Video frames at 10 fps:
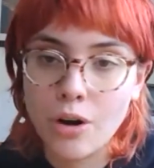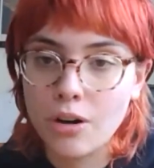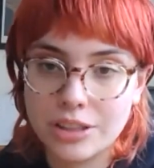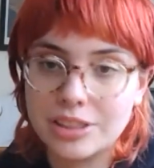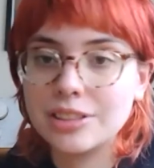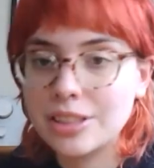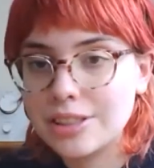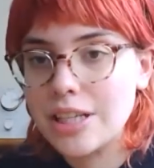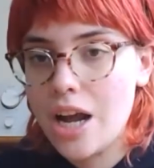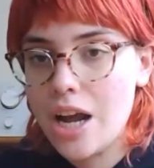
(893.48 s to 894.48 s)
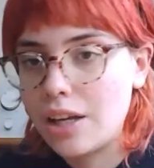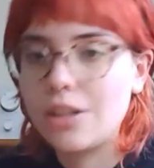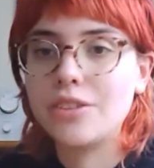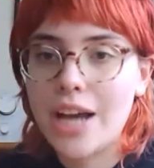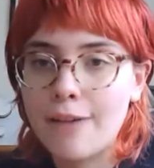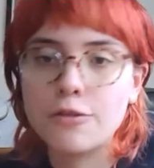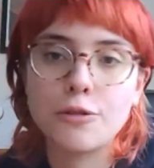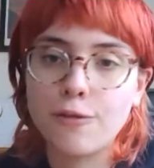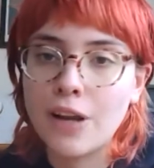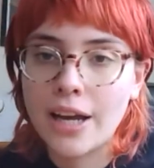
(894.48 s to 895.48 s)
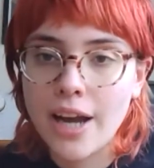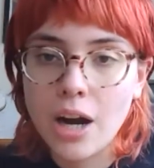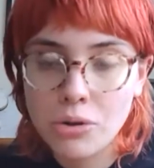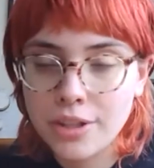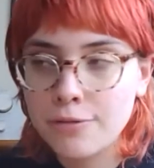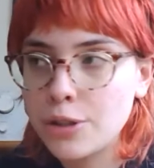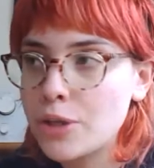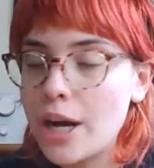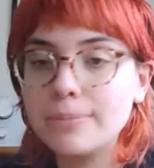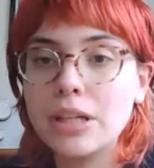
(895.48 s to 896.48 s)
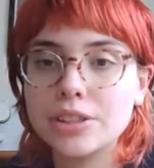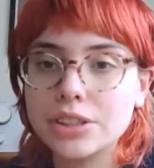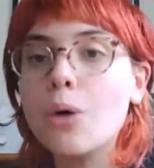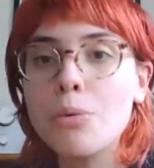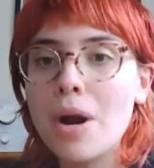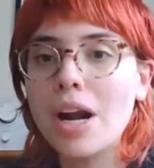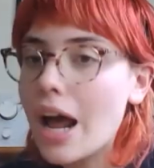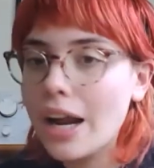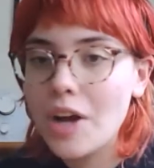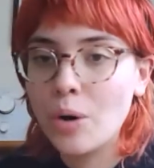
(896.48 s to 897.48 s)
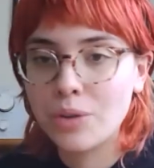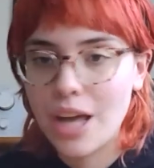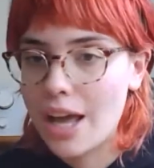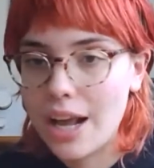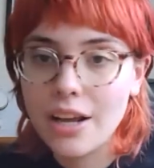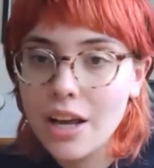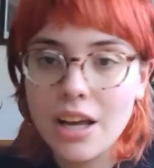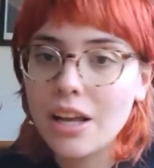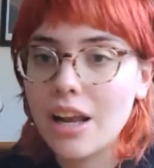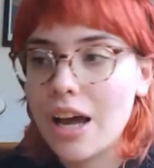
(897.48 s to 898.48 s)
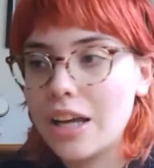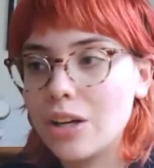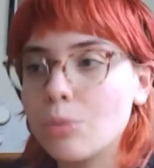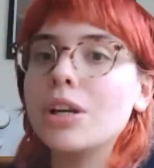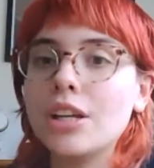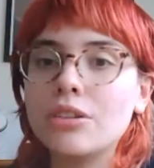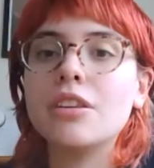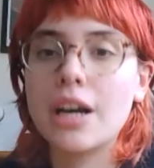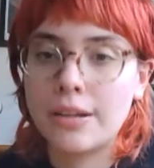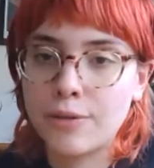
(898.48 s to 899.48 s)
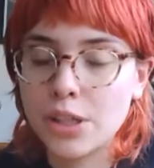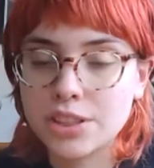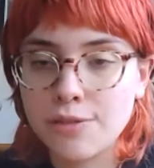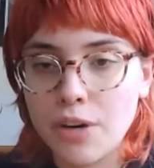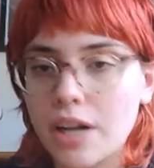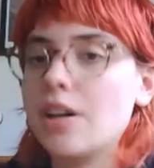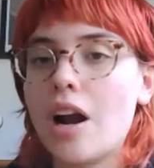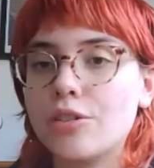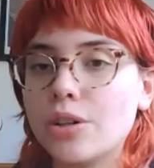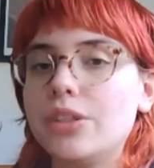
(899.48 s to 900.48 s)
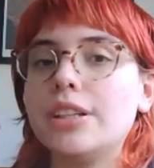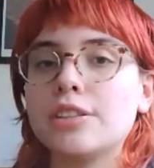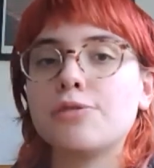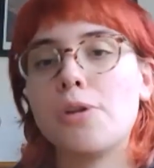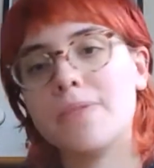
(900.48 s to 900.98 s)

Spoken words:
since it's an island, you have to fly out every time. So we were like, okay, like we need to diversify our audience from the